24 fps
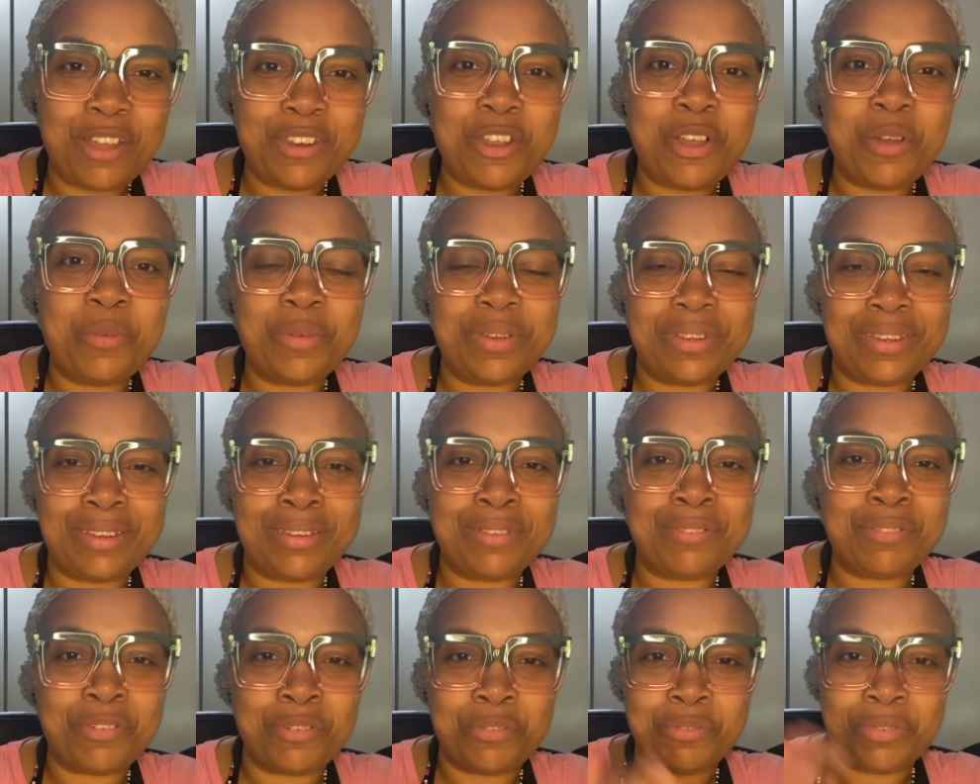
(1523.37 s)
know what
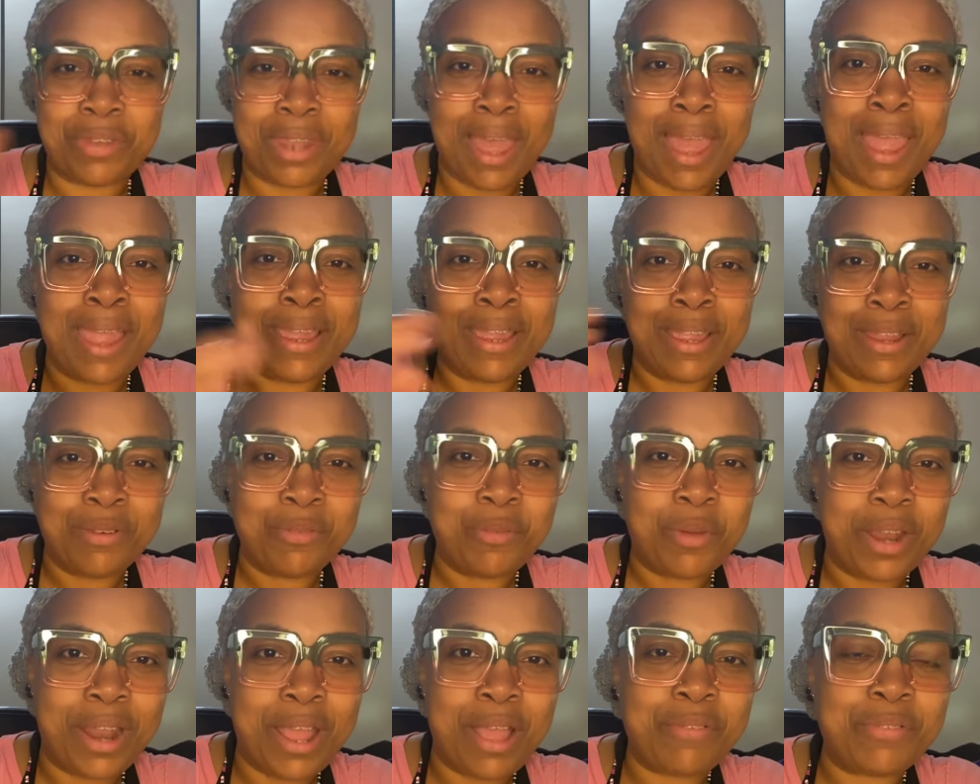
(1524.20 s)
the flying
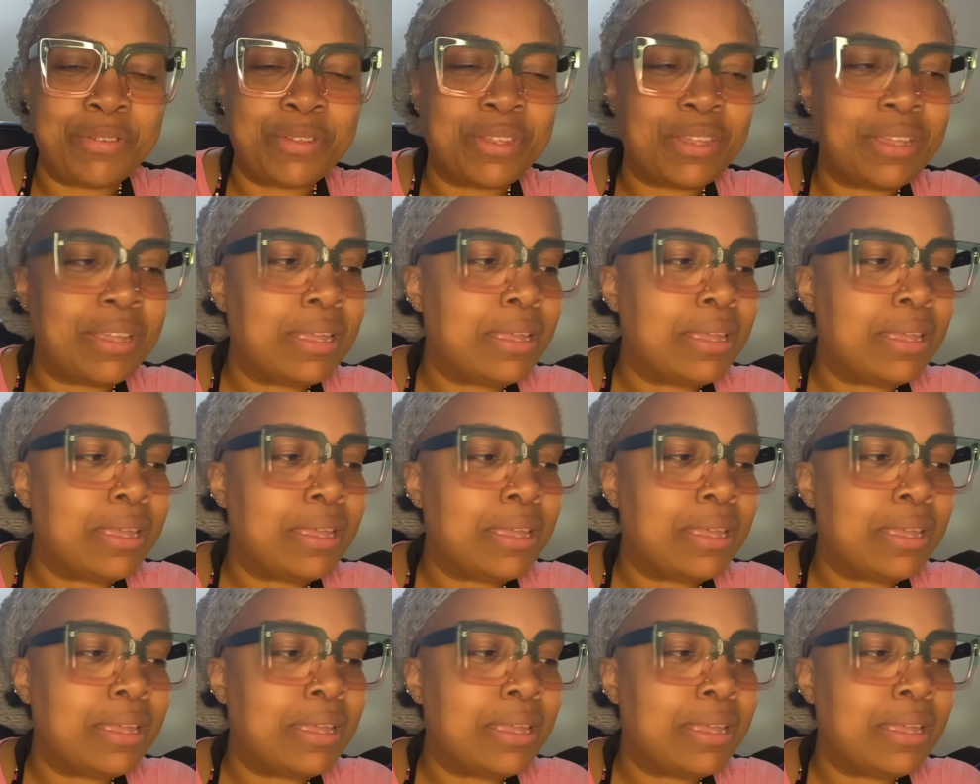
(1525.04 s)
whatever?